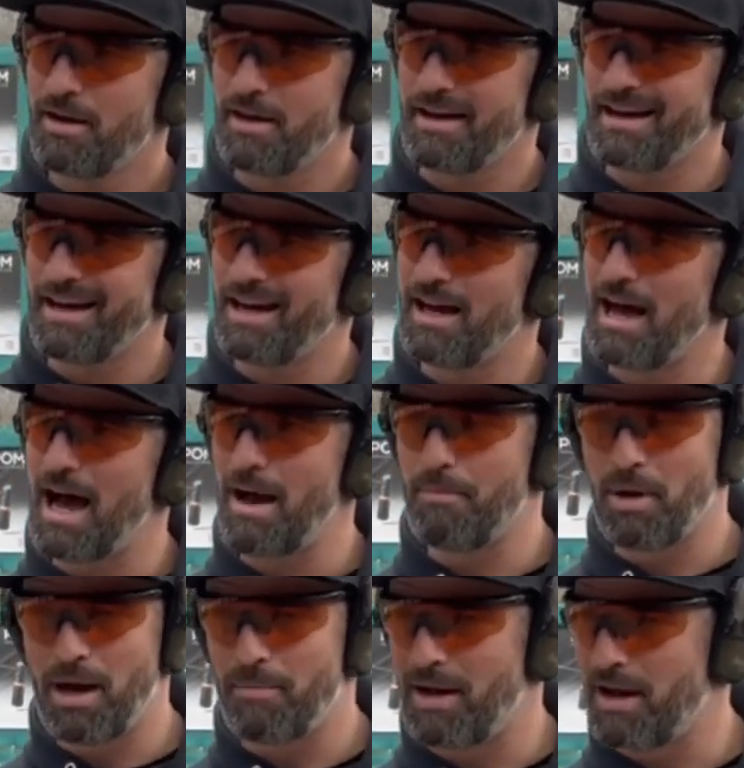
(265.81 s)
I
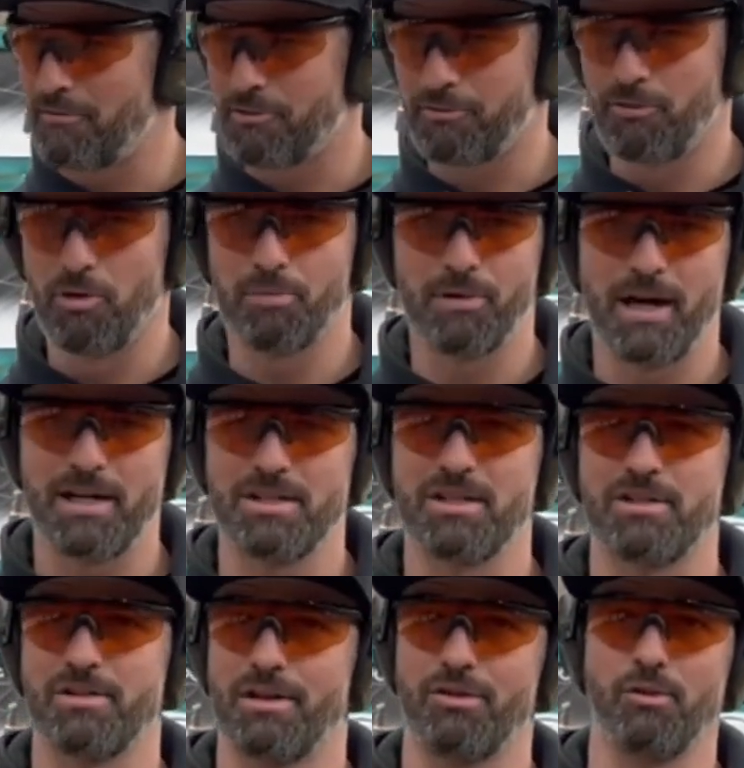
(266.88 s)
bought mine for full price.
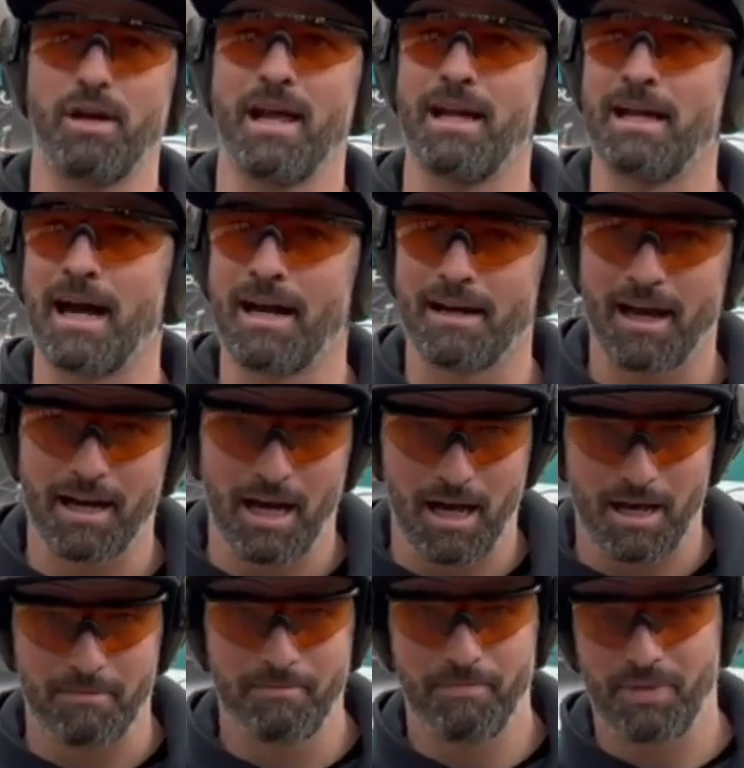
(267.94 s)
It's like
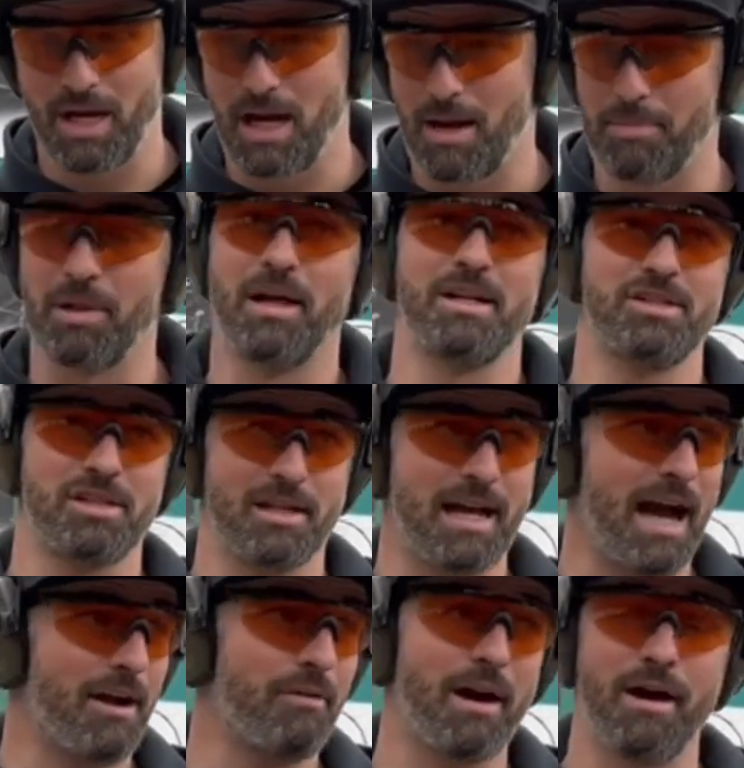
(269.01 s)
$389.99. Plus the
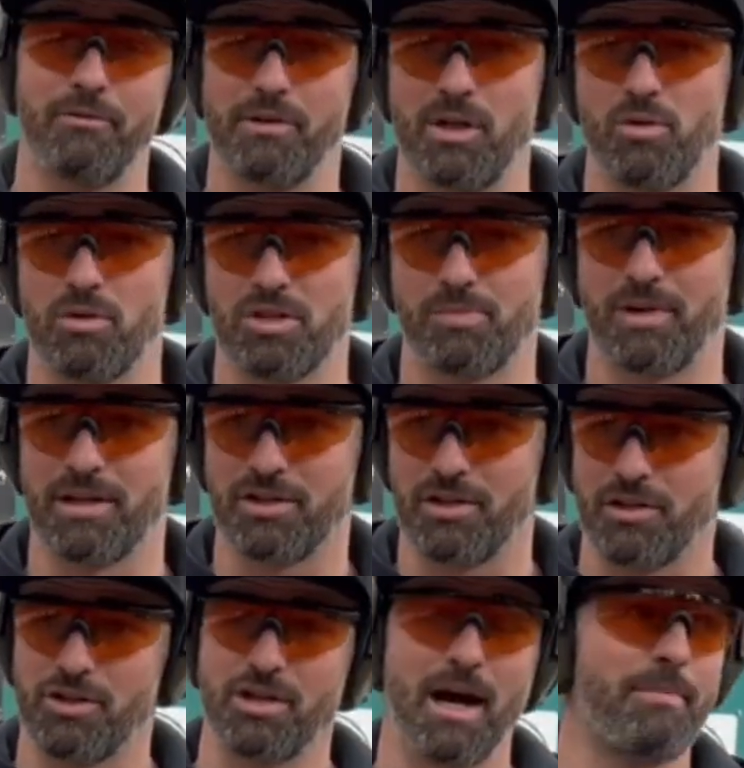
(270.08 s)
guide rod and recoil spring. So
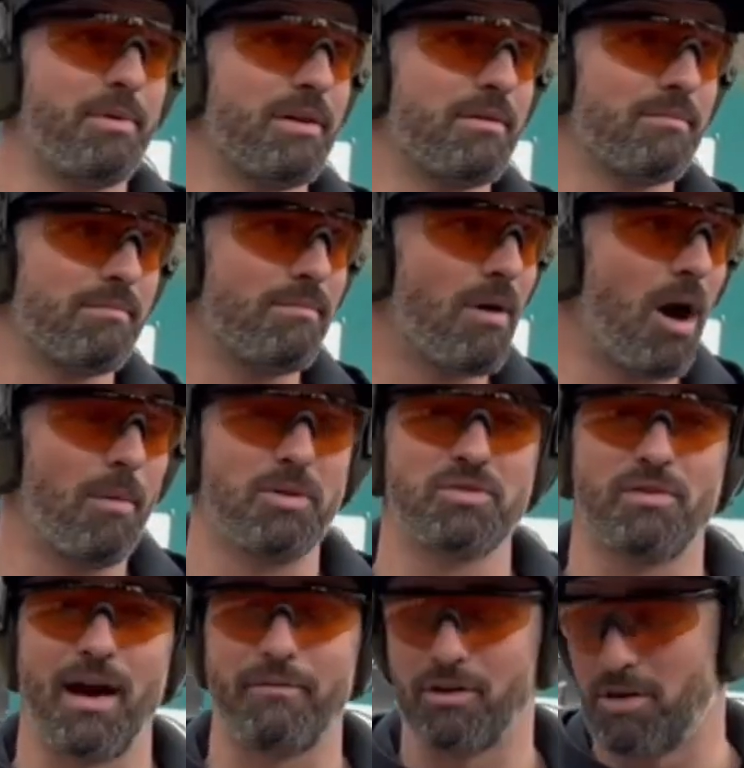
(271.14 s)
you're dropping almost
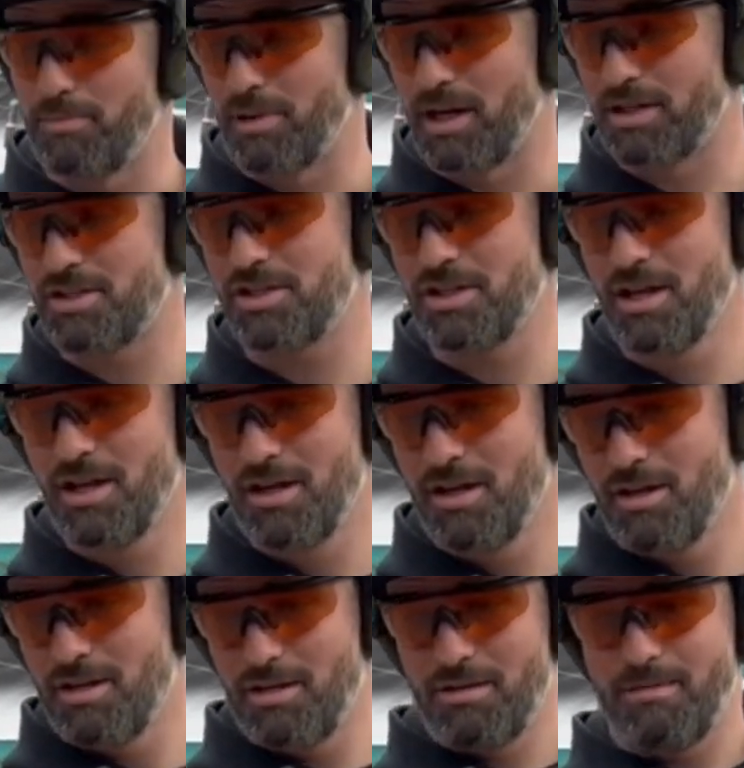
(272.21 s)
500 bucks
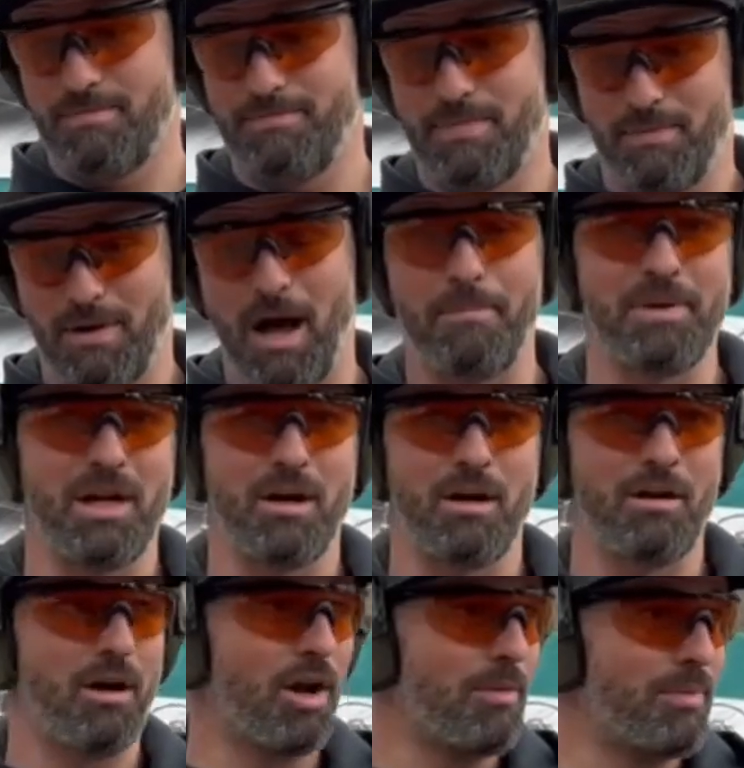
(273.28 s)
up
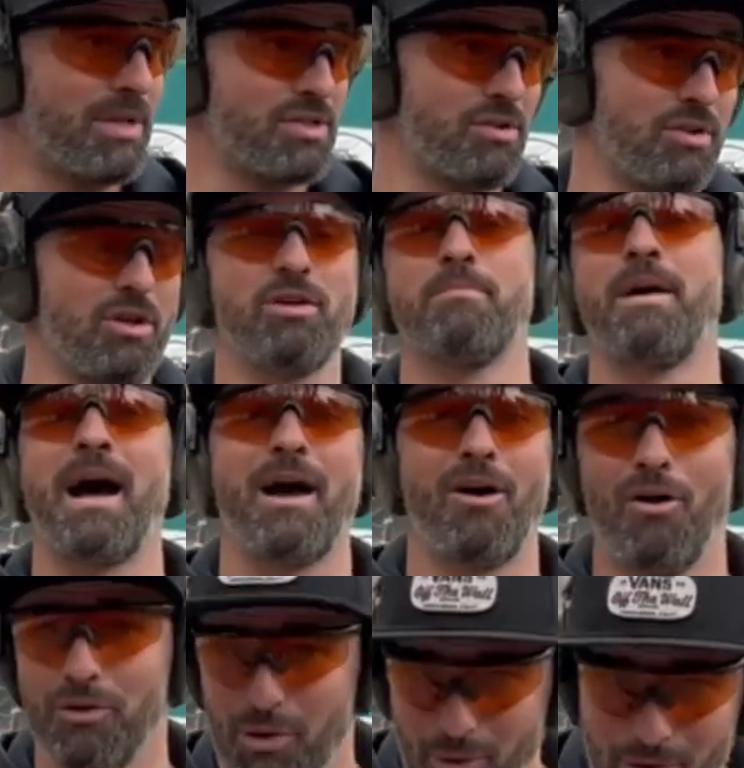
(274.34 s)
here on a pistol. You can buy a
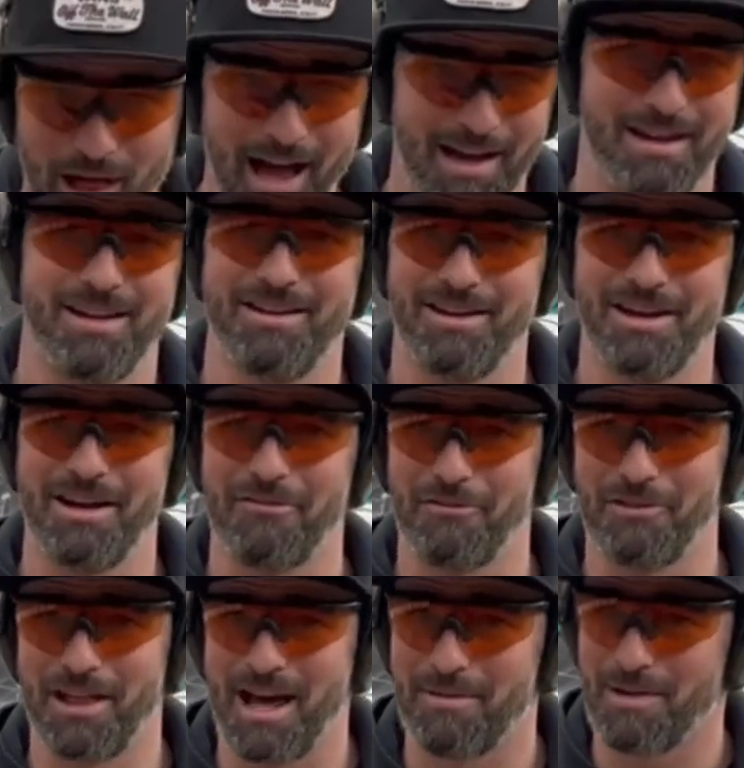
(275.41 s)
whole new Glock
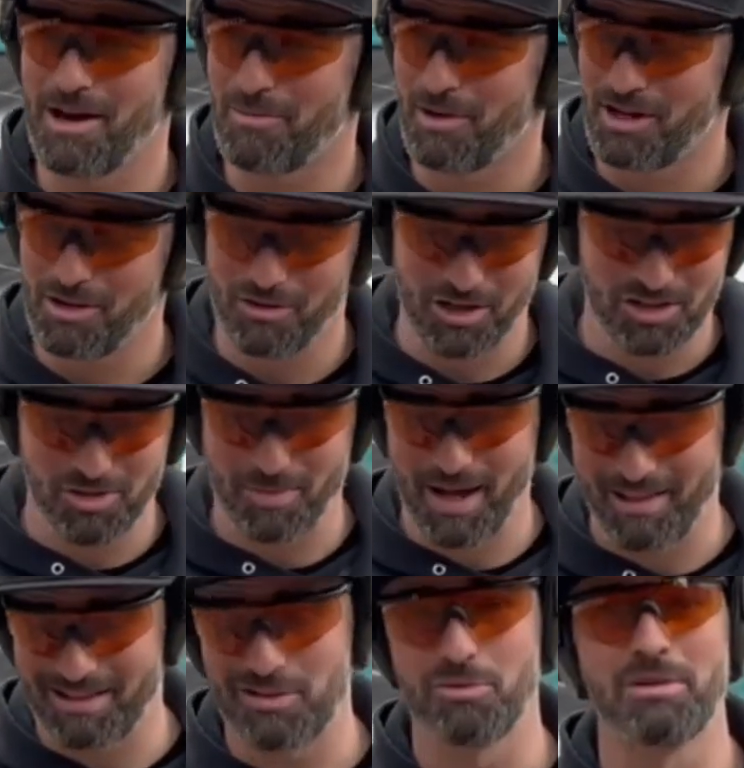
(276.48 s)
for that amount of money. You can also buy
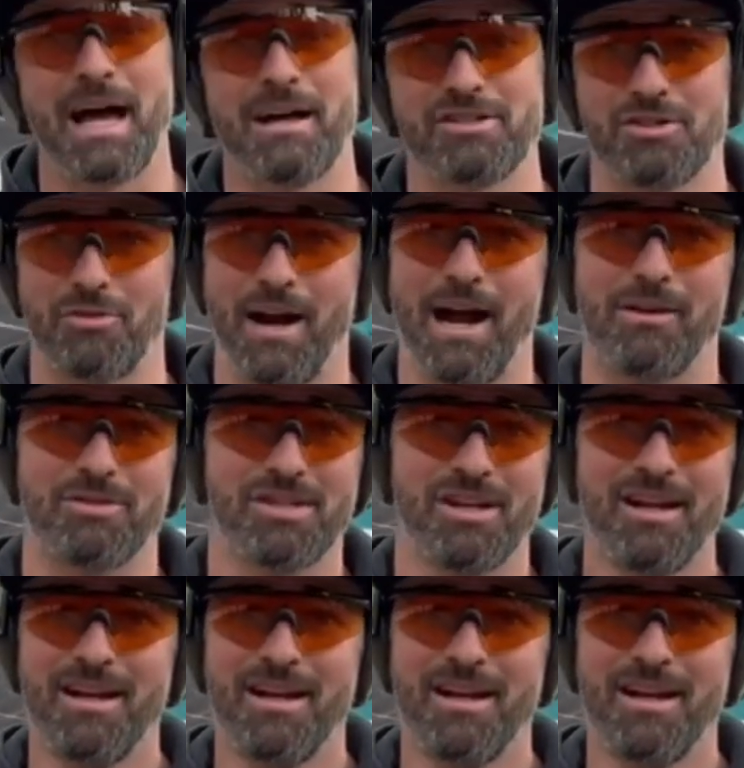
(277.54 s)
like 2,000 rounds.